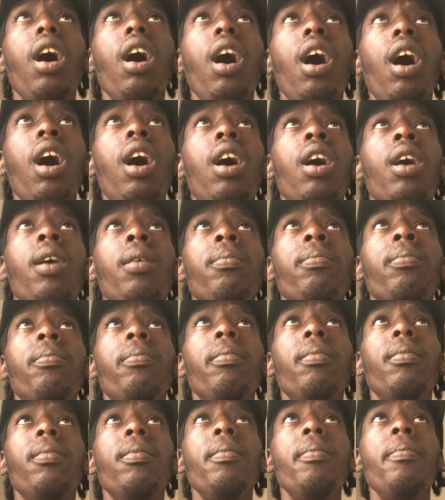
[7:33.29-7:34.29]
Um,
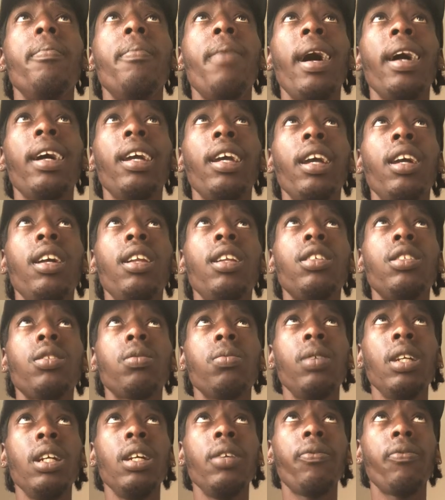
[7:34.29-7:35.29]
Back in
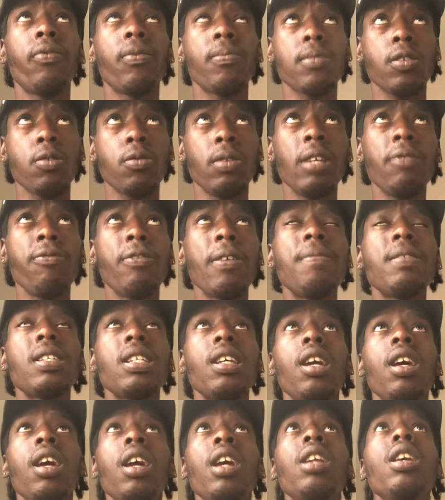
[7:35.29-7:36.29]

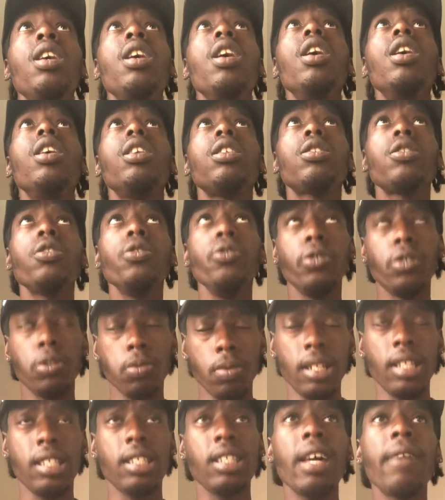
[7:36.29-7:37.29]
2015 to
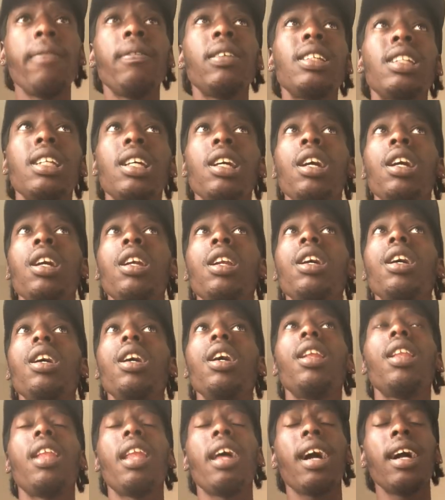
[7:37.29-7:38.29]
2017.
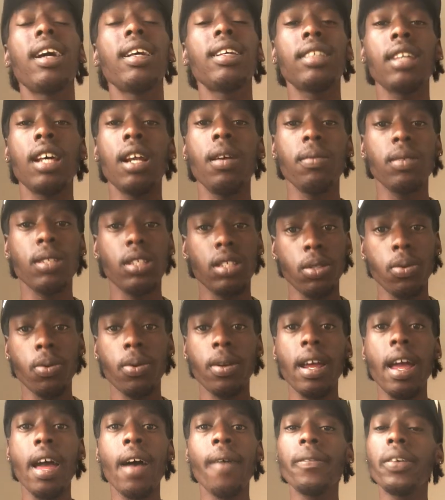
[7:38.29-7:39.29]
Like I said, it was
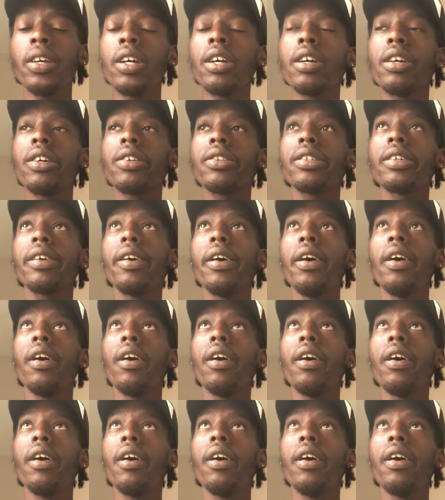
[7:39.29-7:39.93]
2.5 years.